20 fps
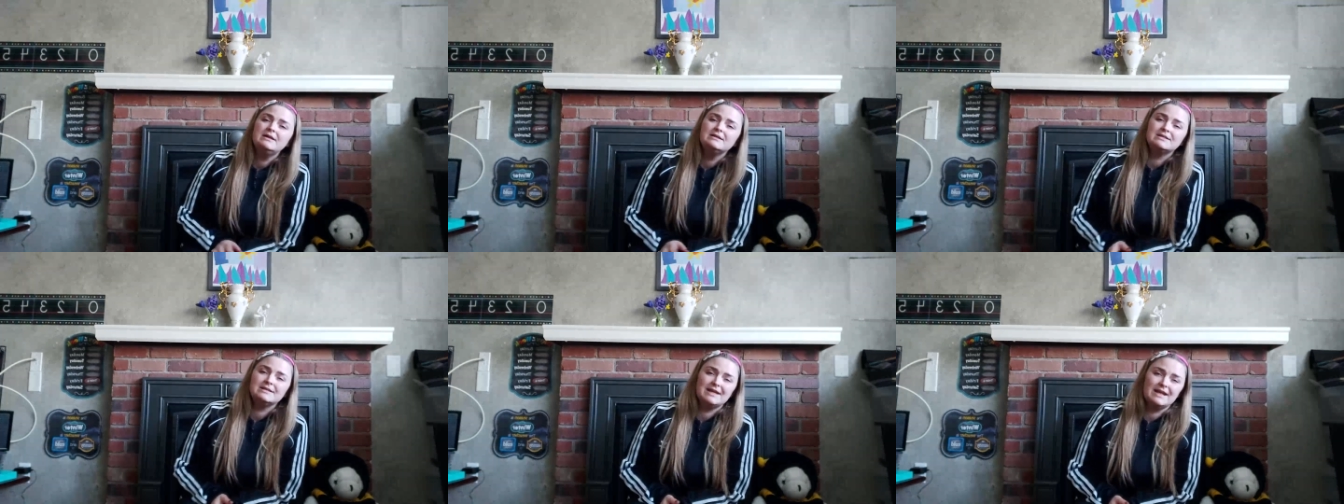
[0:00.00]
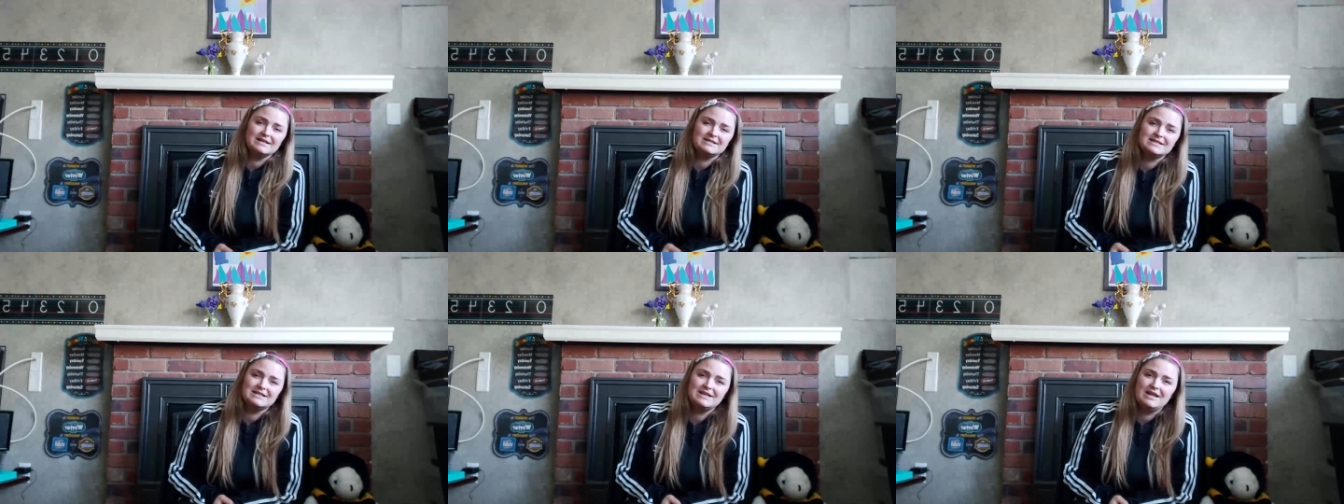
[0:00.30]
to
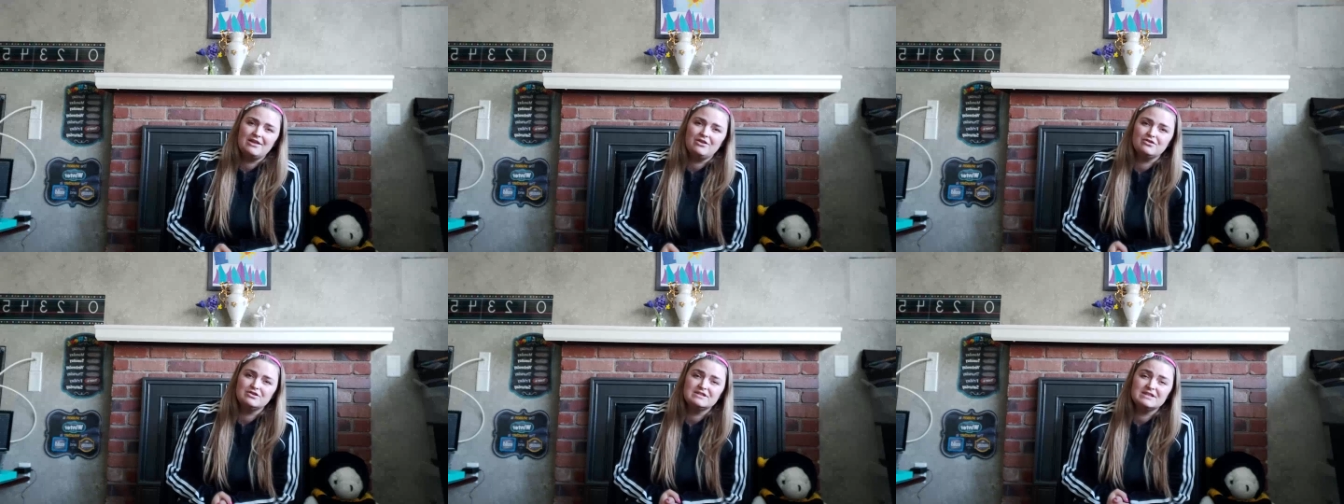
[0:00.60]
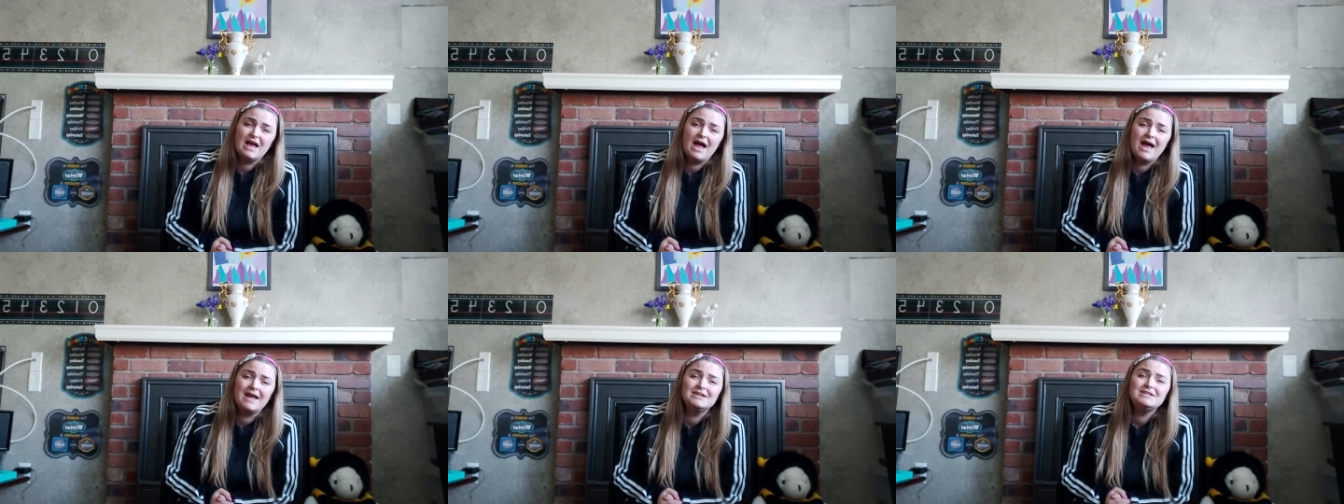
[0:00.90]
get to the other
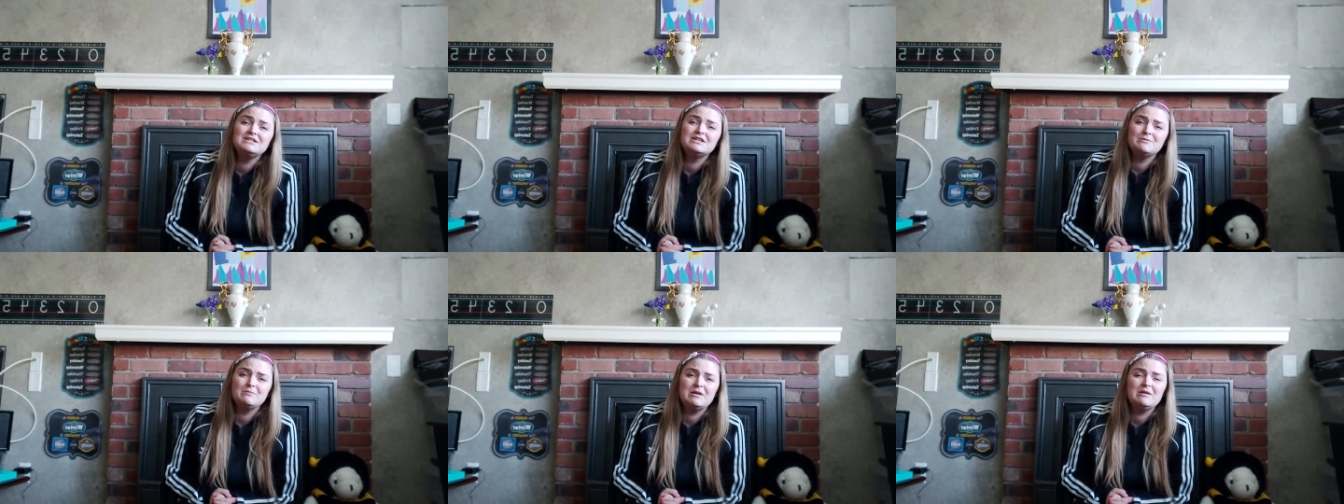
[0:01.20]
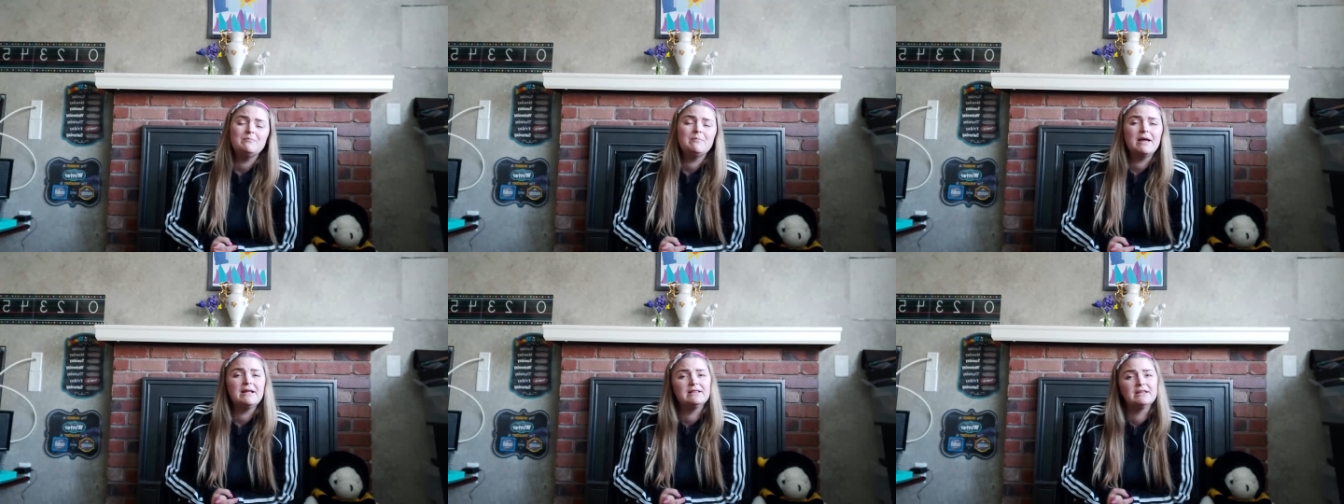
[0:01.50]
side to
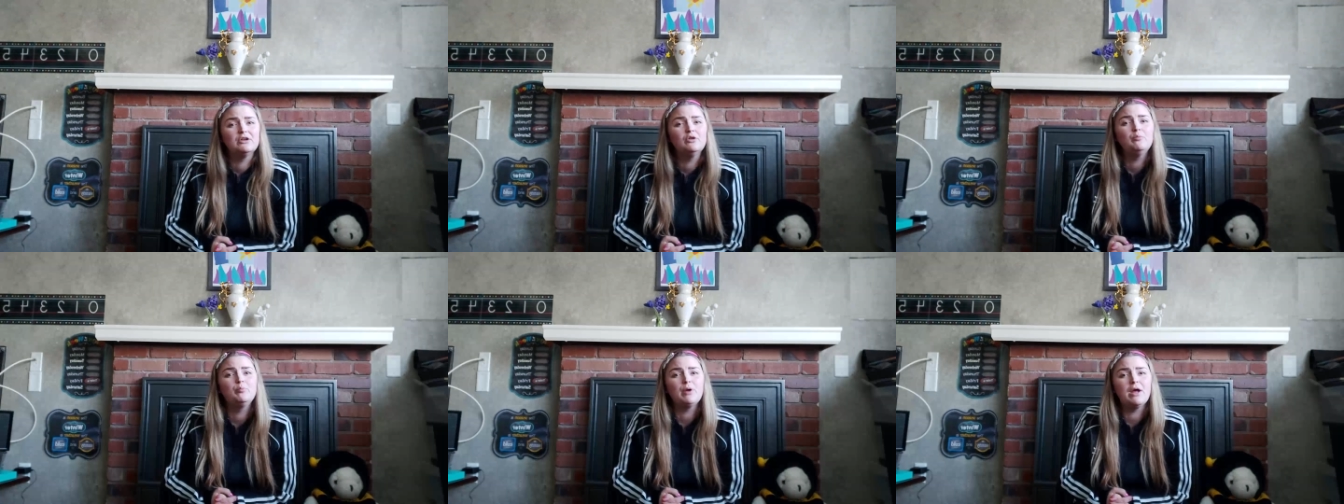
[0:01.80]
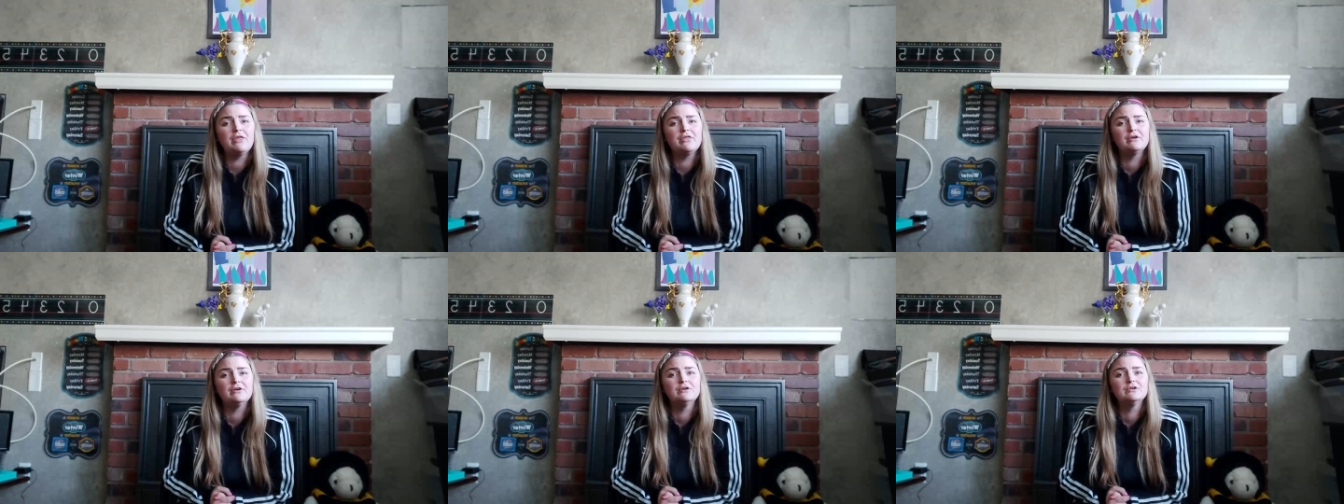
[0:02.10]
meet my little
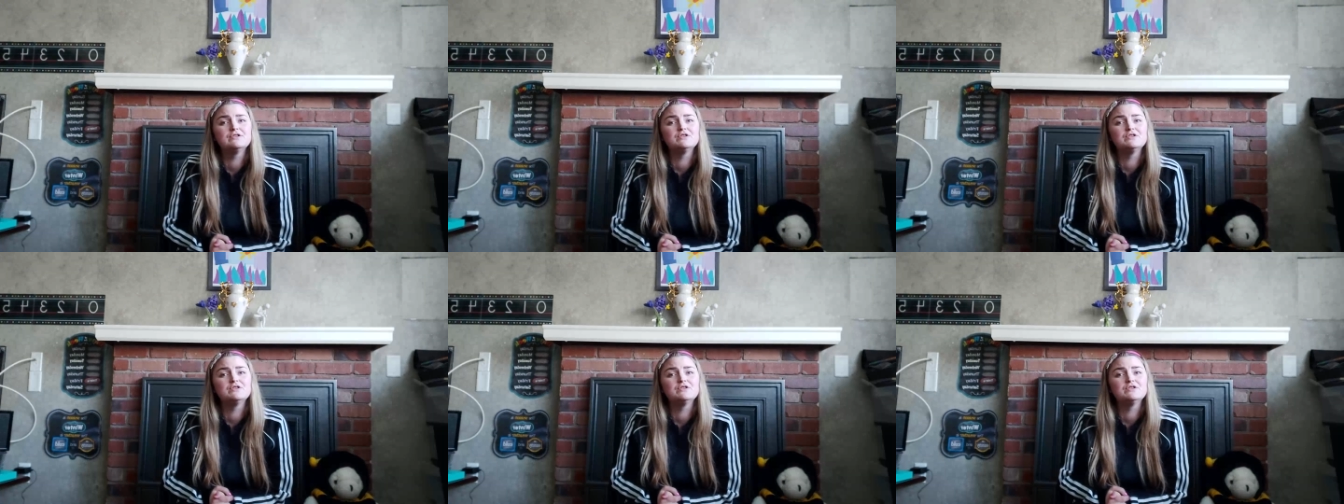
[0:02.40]
brother